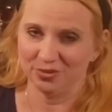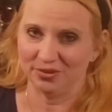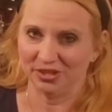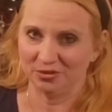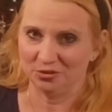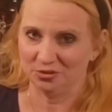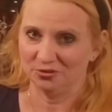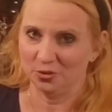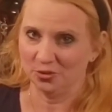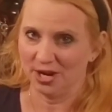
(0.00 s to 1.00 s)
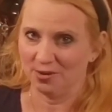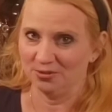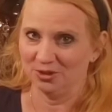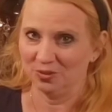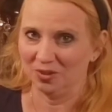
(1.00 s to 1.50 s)
but those are the 4 that I was
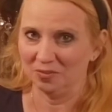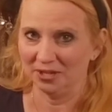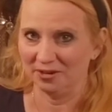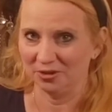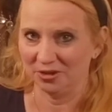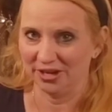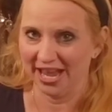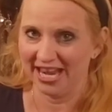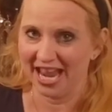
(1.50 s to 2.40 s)
going to be playing for you today,